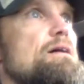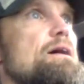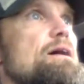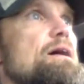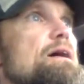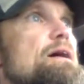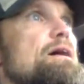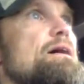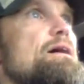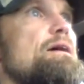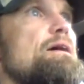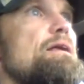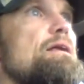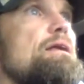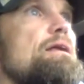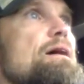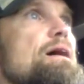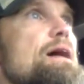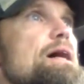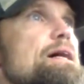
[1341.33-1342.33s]

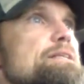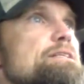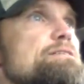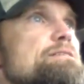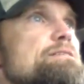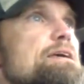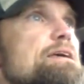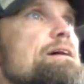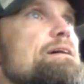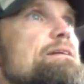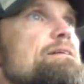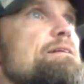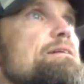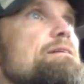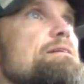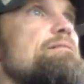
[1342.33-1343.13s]
And I just can't